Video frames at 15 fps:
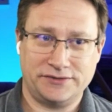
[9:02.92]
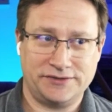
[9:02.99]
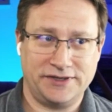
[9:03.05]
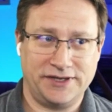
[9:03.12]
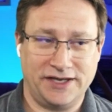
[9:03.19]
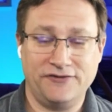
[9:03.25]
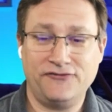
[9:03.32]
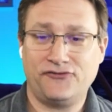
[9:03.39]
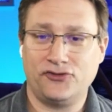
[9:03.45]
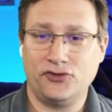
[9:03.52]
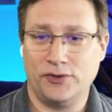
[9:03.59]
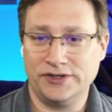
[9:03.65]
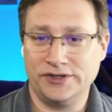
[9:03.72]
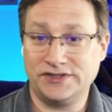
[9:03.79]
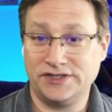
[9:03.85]

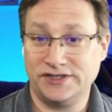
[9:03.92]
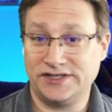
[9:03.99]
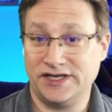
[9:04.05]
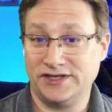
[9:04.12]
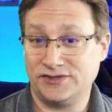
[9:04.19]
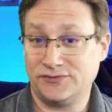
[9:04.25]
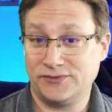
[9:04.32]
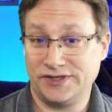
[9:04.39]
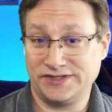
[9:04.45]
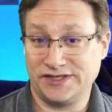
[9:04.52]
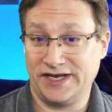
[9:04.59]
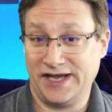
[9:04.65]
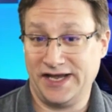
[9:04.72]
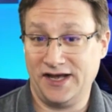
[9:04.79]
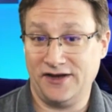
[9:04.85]
influence these tensor rings can
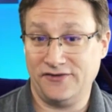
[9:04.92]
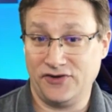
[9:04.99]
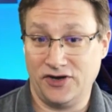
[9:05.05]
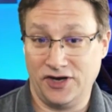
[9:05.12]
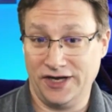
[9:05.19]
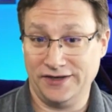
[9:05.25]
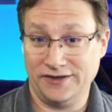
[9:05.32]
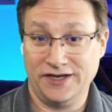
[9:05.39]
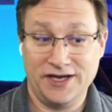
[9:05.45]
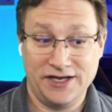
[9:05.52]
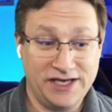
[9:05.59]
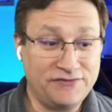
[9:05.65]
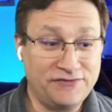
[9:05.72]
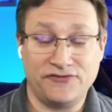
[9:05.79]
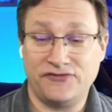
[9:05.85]
have on
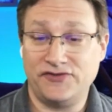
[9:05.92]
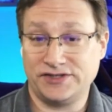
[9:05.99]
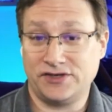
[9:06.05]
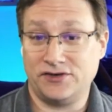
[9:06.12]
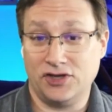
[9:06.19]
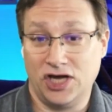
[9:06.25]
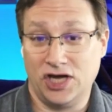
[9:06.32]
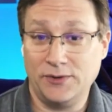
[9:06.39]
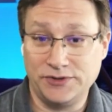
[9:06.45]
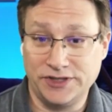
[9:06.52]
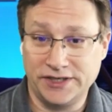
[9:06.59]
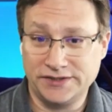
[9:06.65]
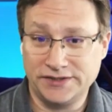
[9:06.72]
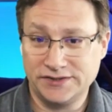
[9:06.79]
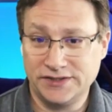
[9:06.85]
even physical
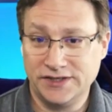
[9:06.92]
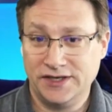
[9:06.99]
objects.